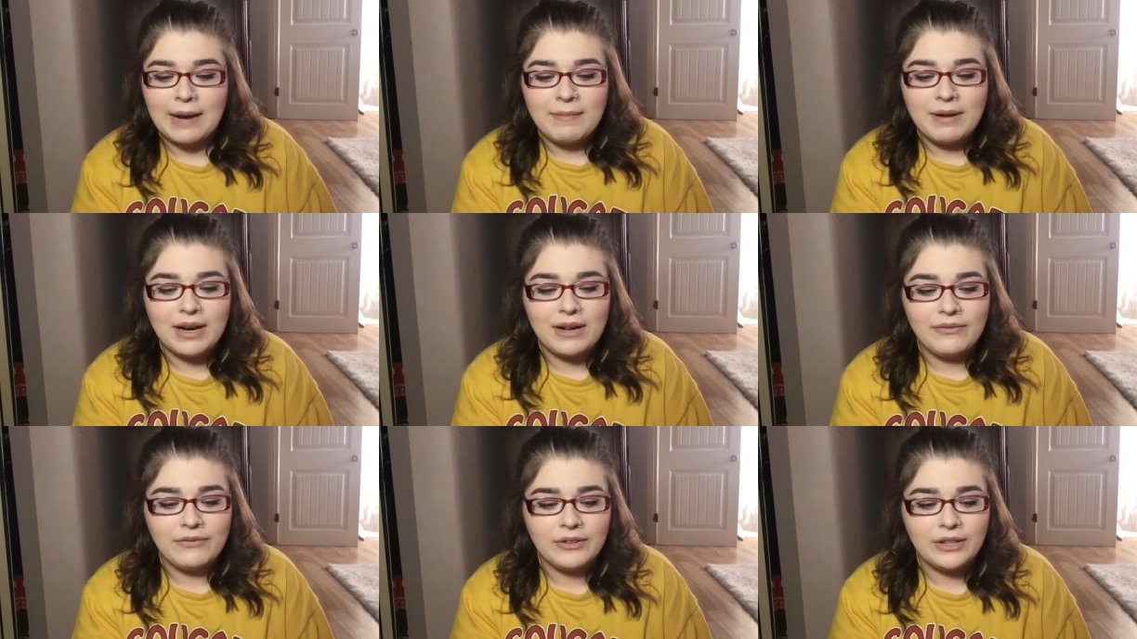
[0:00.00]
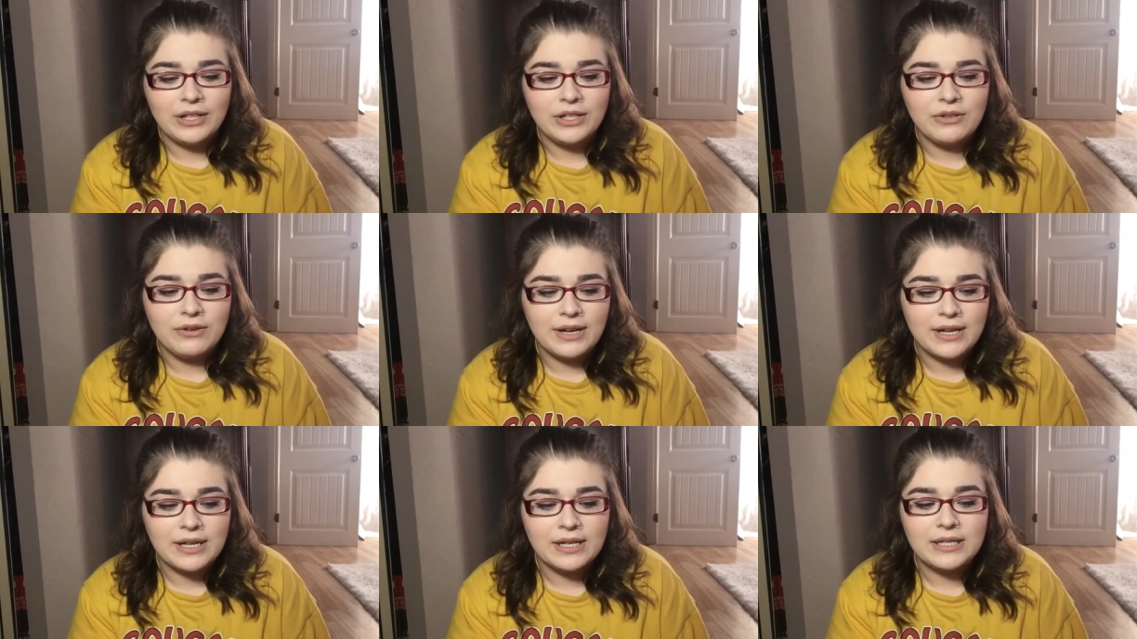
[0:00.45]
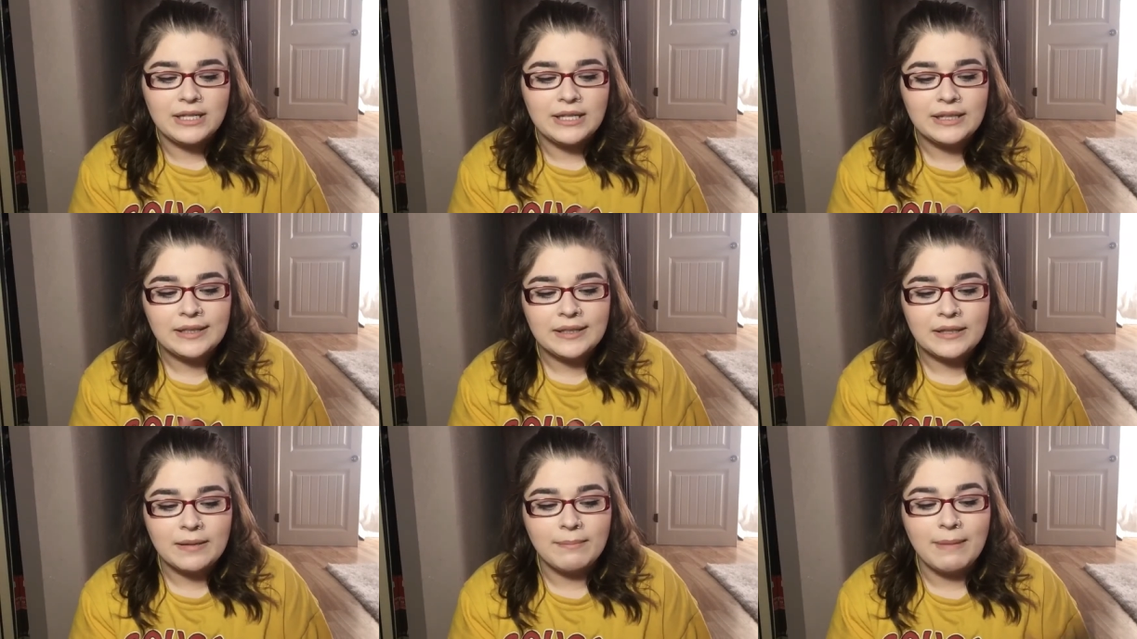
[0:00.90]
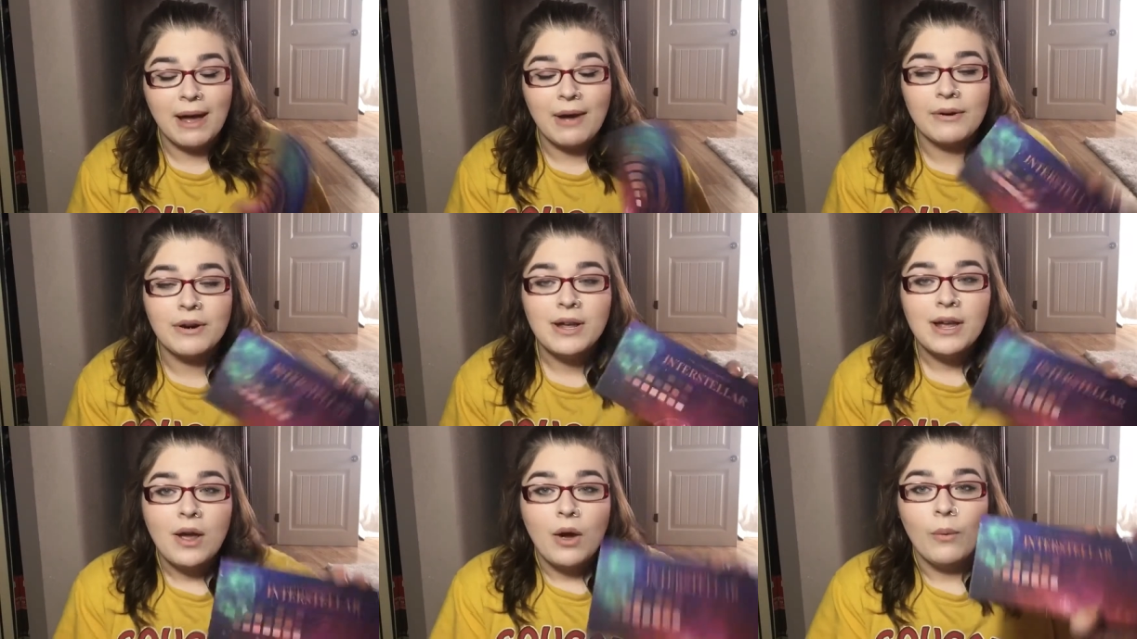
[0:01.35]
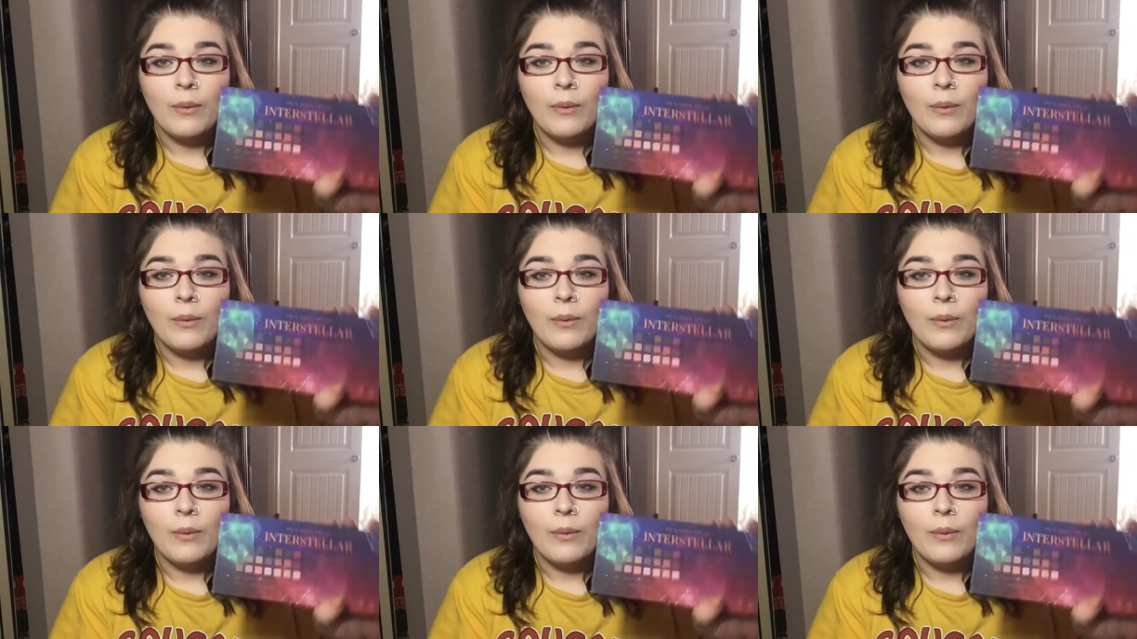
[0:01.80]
I mean, I feel like you get a decent amount.